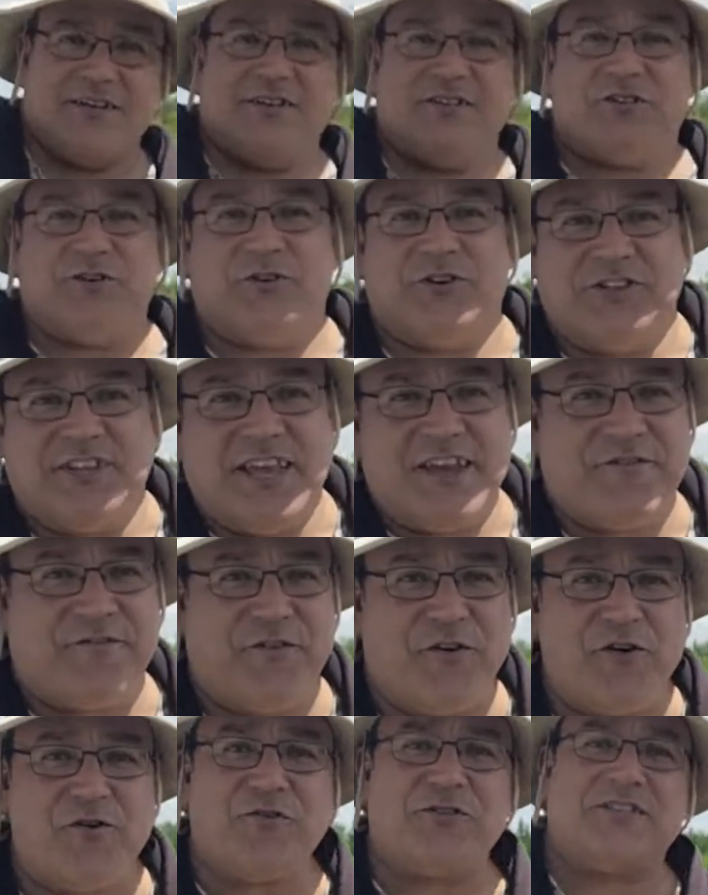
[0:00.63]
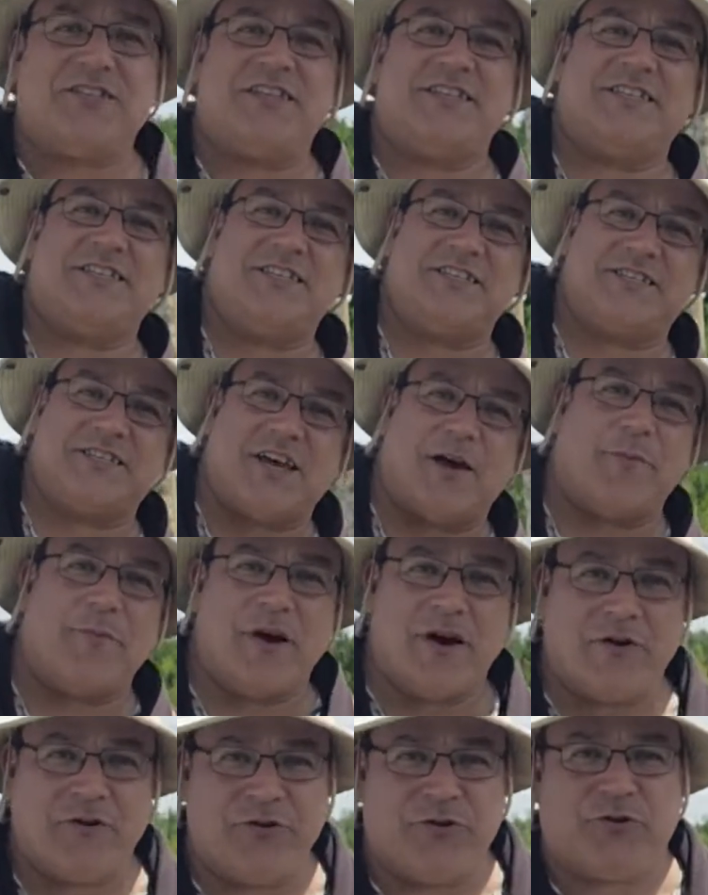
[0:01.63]
So good day, folks. This is
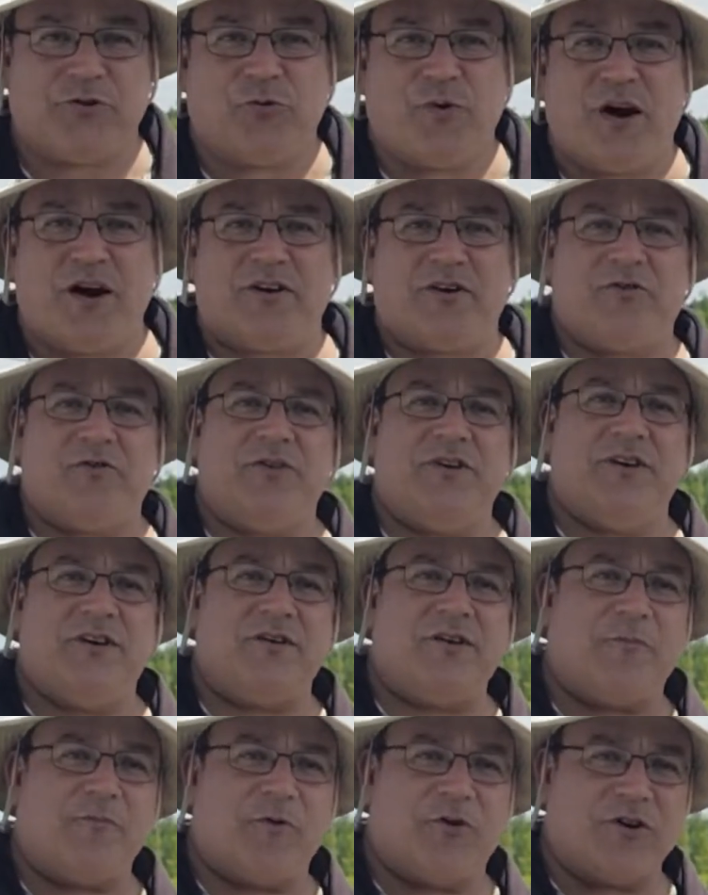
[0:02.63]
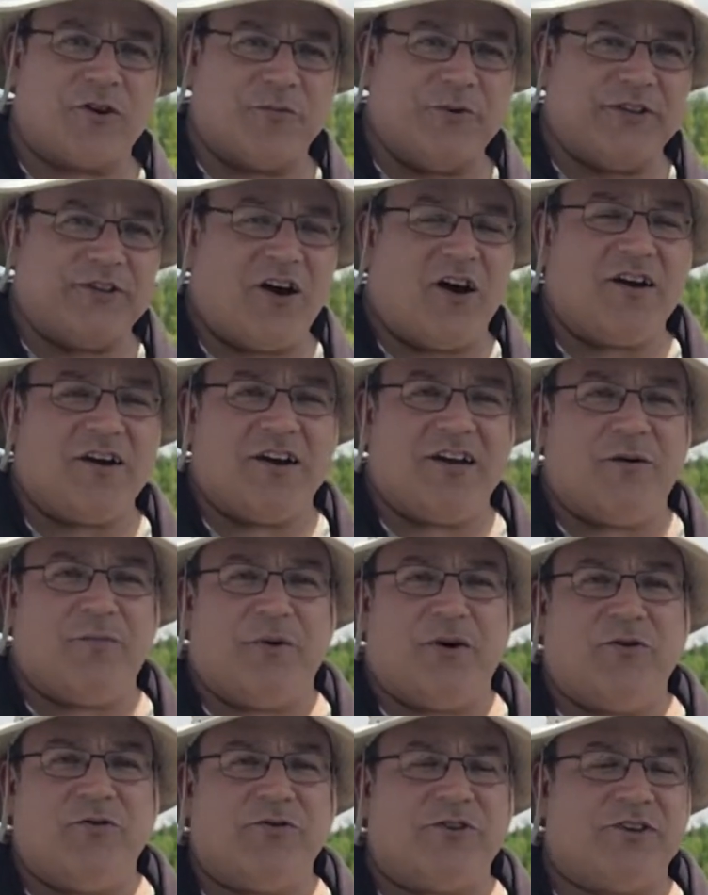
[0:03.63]
Mario Duaro here. I'm going to be talking
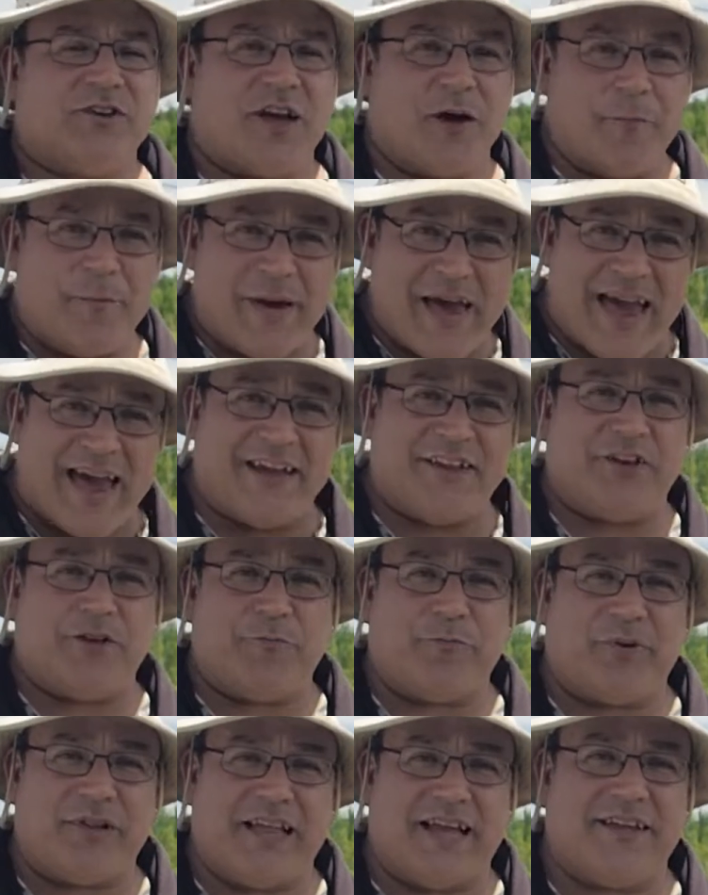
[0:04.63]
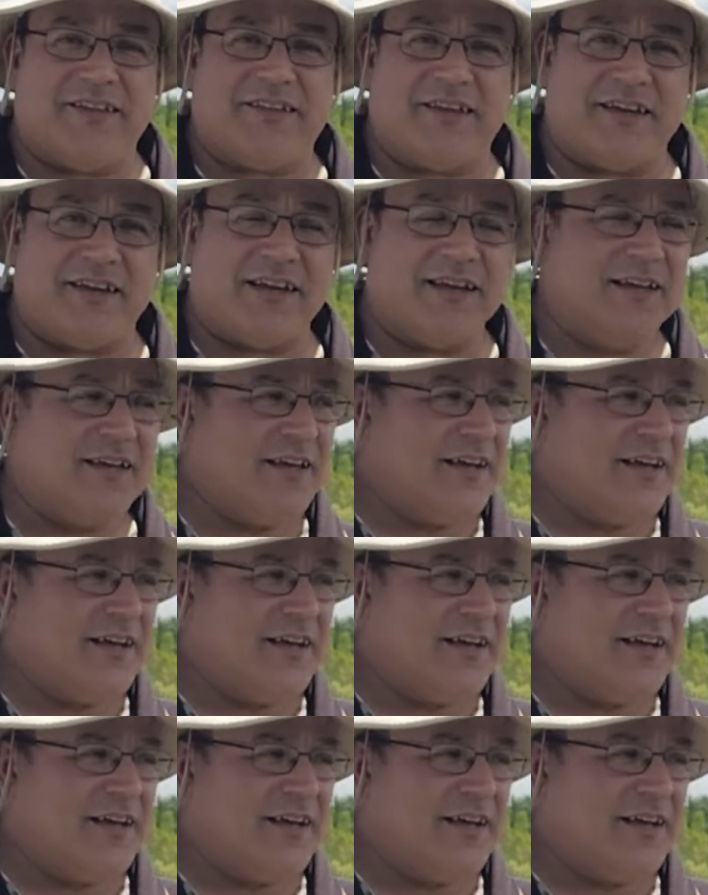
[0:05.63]
about companion planting.